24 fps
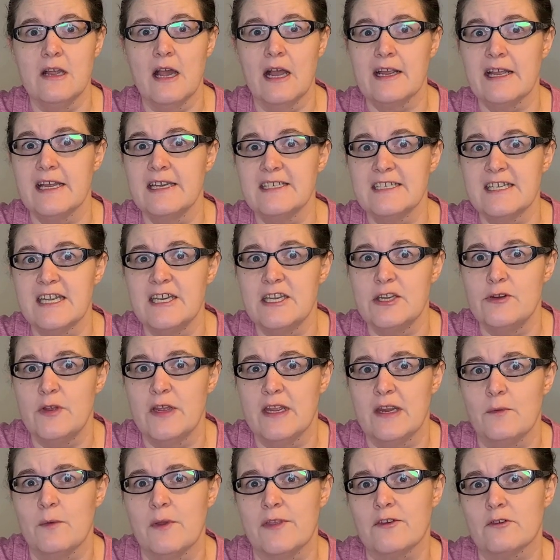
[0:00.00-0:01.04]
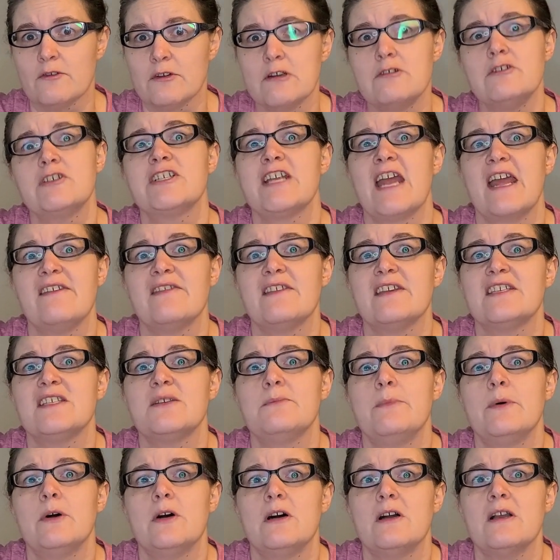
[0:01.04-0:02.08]
continuing with Crochet This
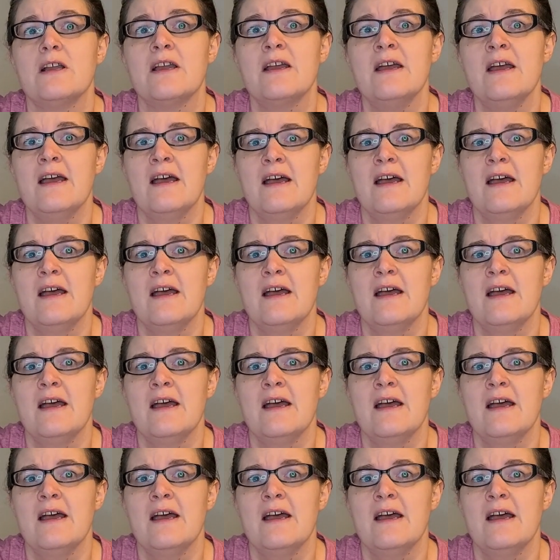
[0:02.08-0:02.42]
Book,